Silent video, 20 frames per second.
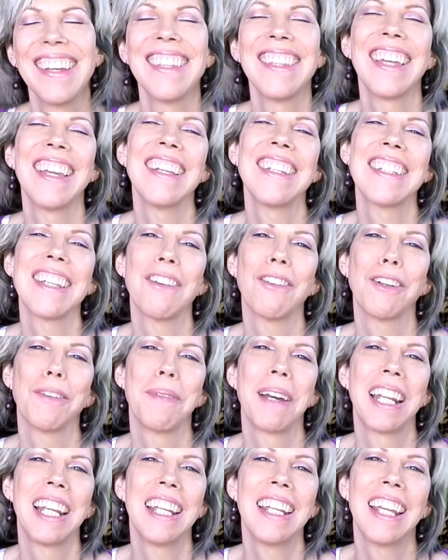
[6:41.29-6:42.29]
Thanks
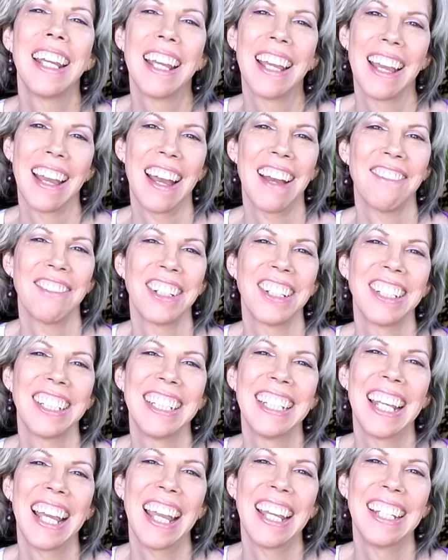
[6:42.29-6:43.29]
everybody. Have a good
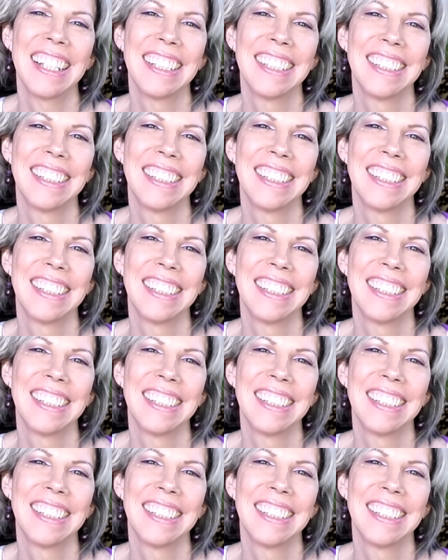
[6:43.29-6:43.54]
day.